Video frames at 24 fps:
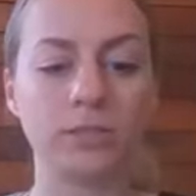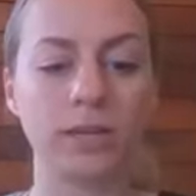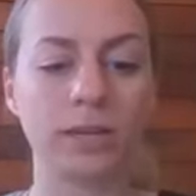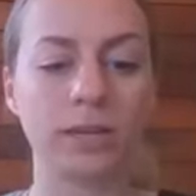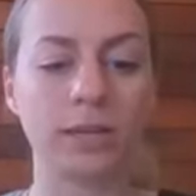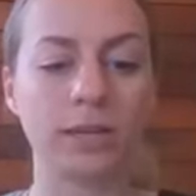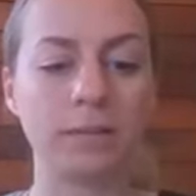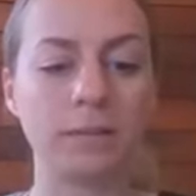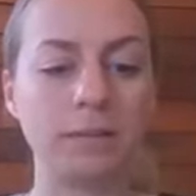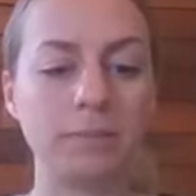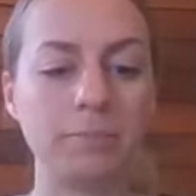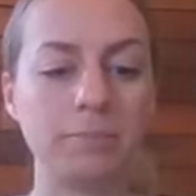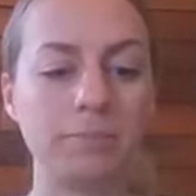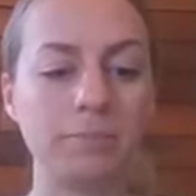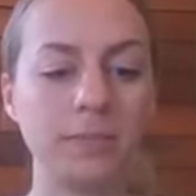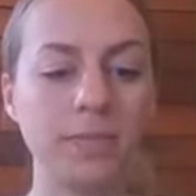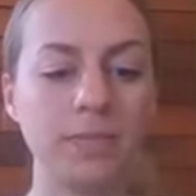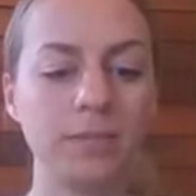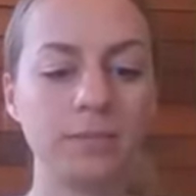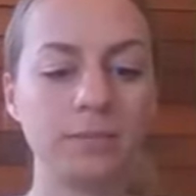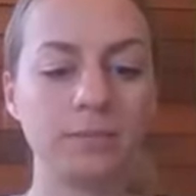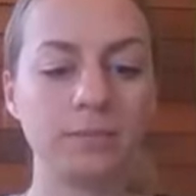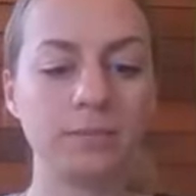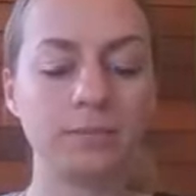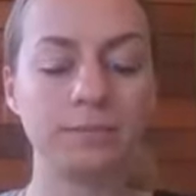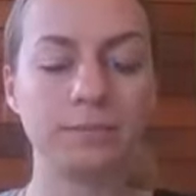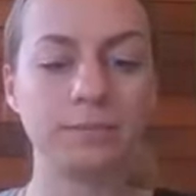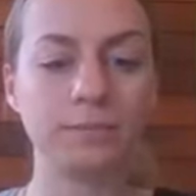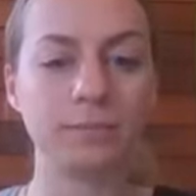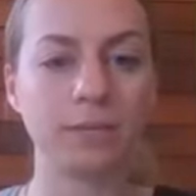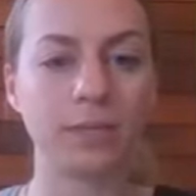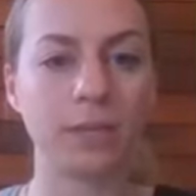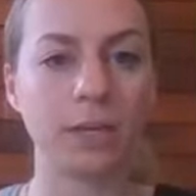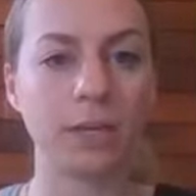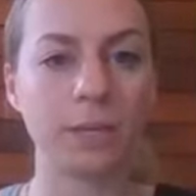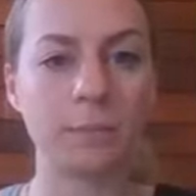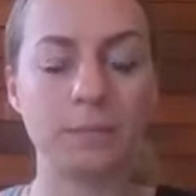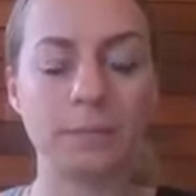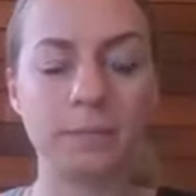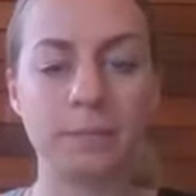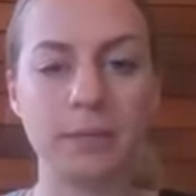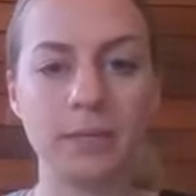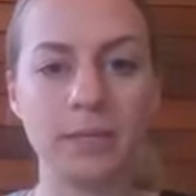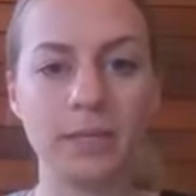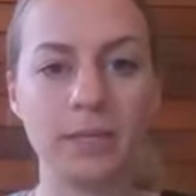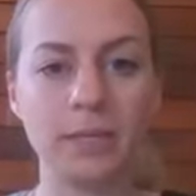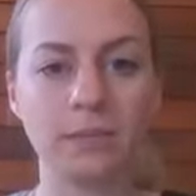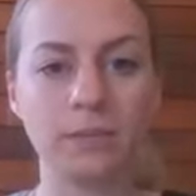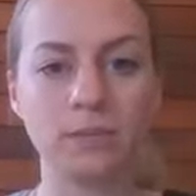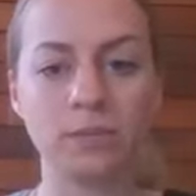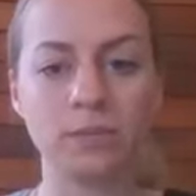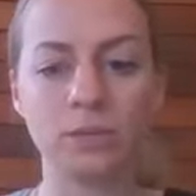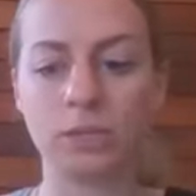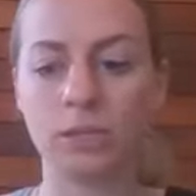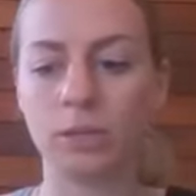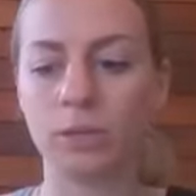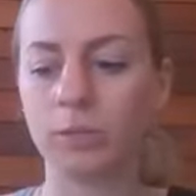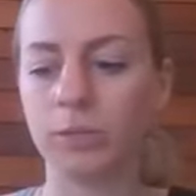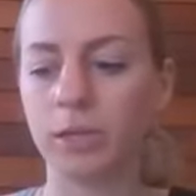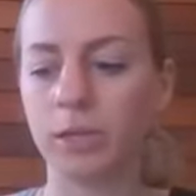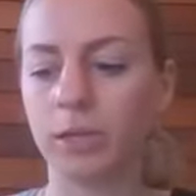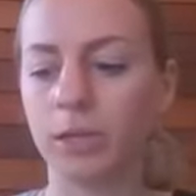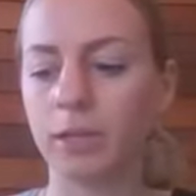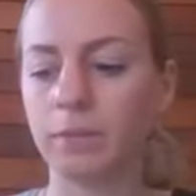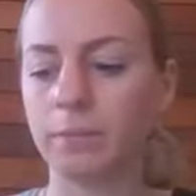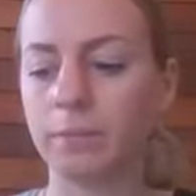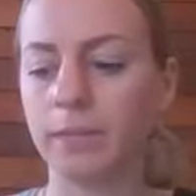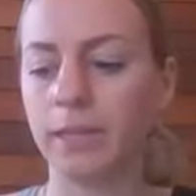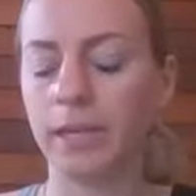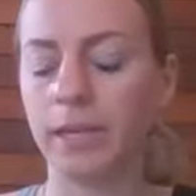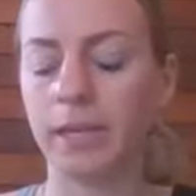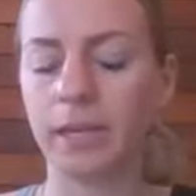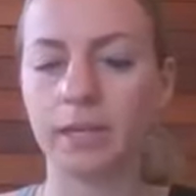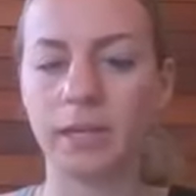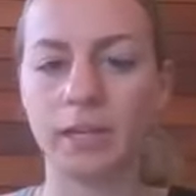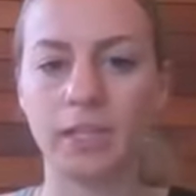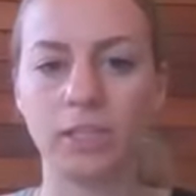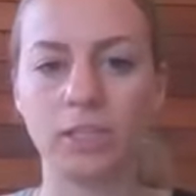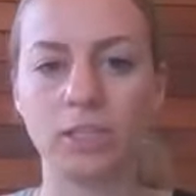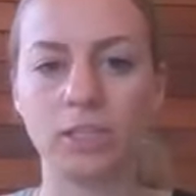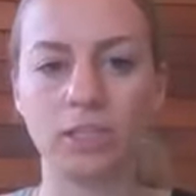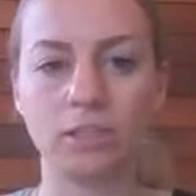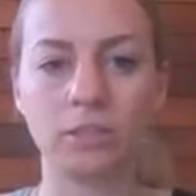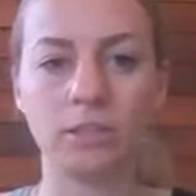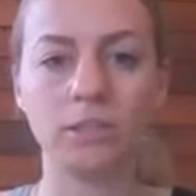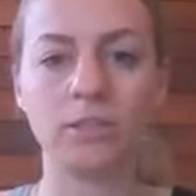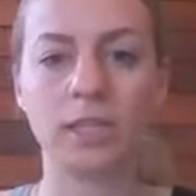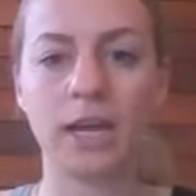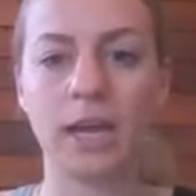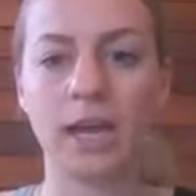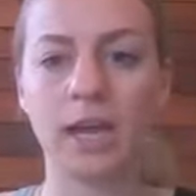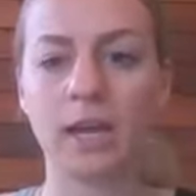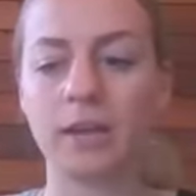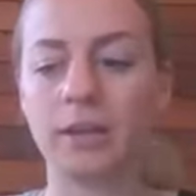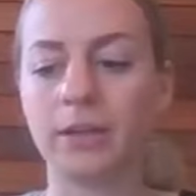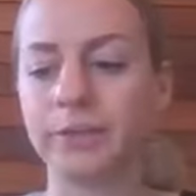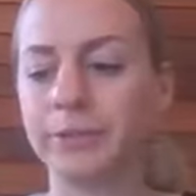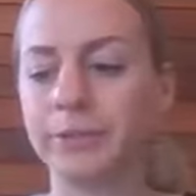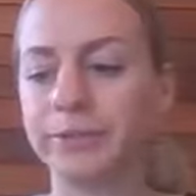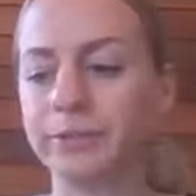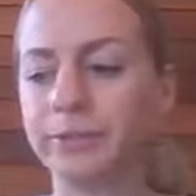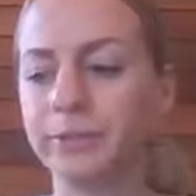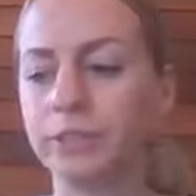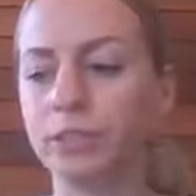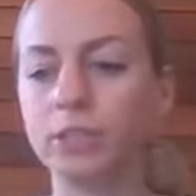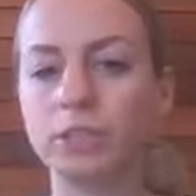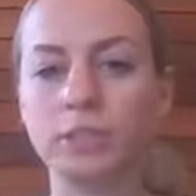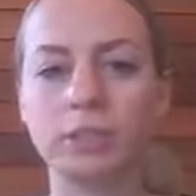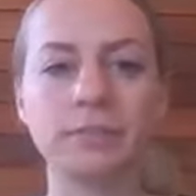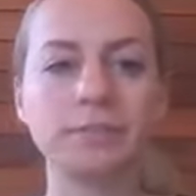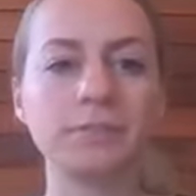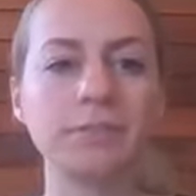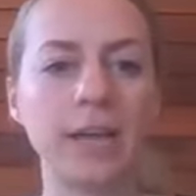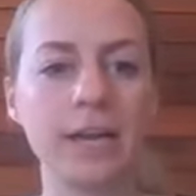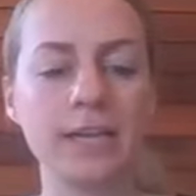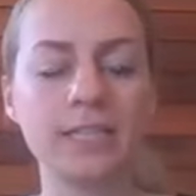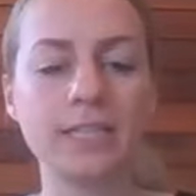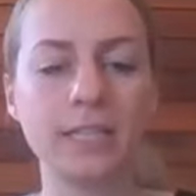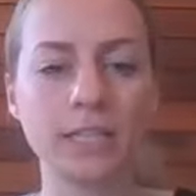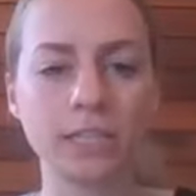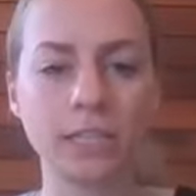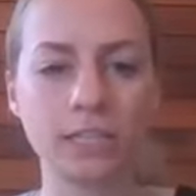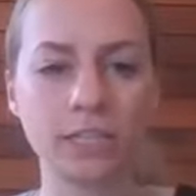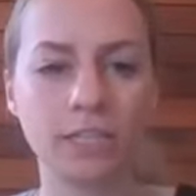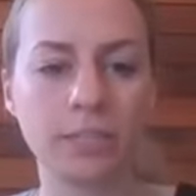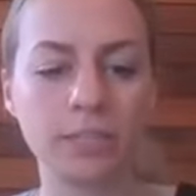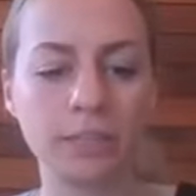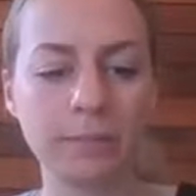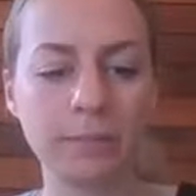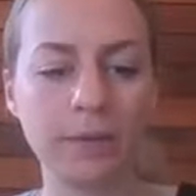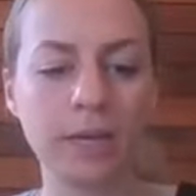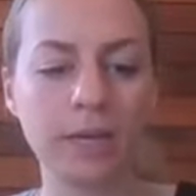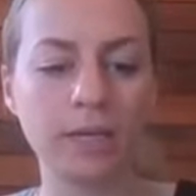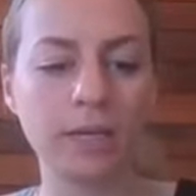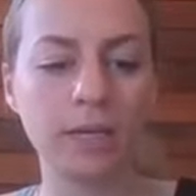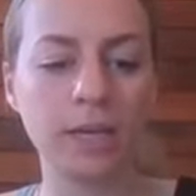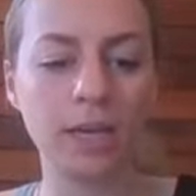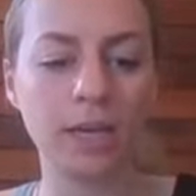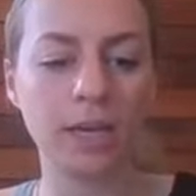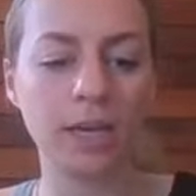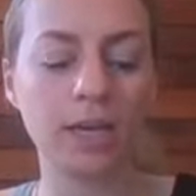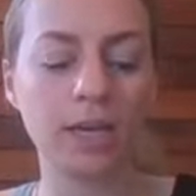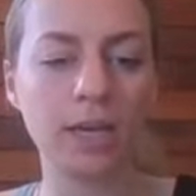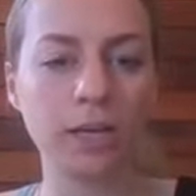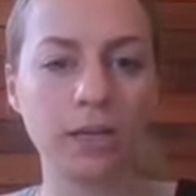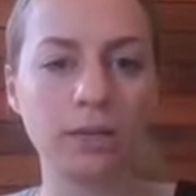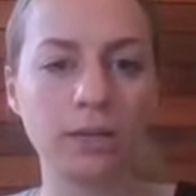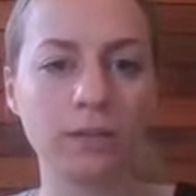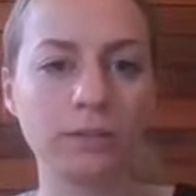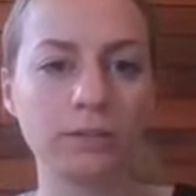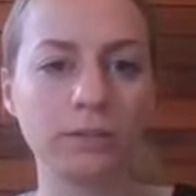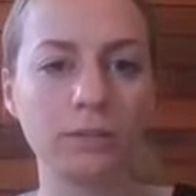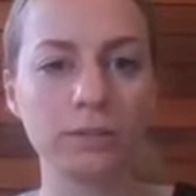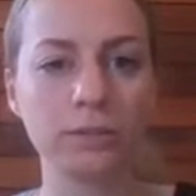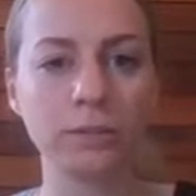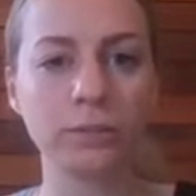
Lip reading: That could be meat, it could be beans, so it could be like an Asian style stir-fry dish that you're making,